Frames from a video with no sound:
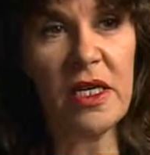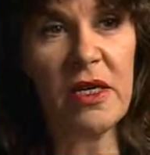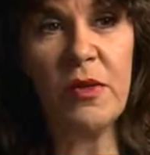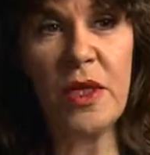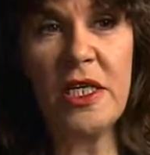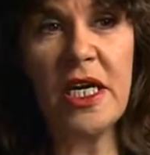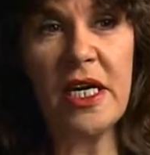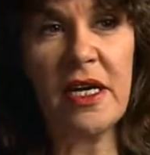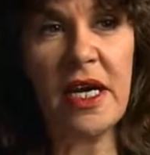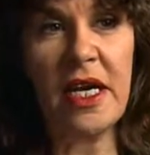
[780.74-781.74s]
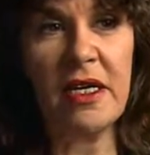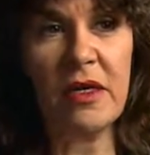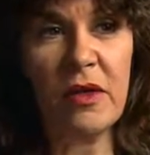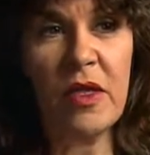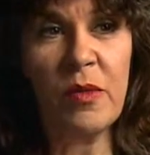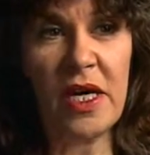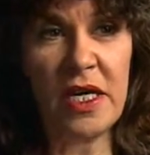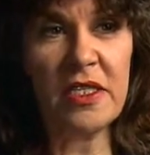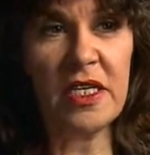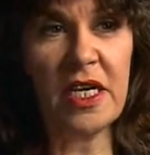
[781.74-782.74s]
It would be Chang'an, the
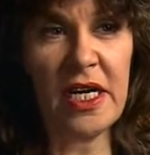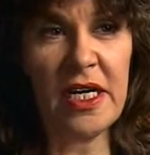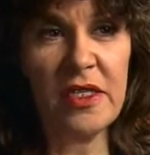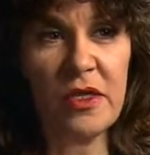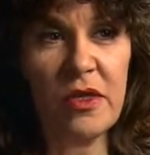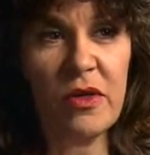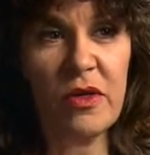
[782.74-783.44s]
plaster cast,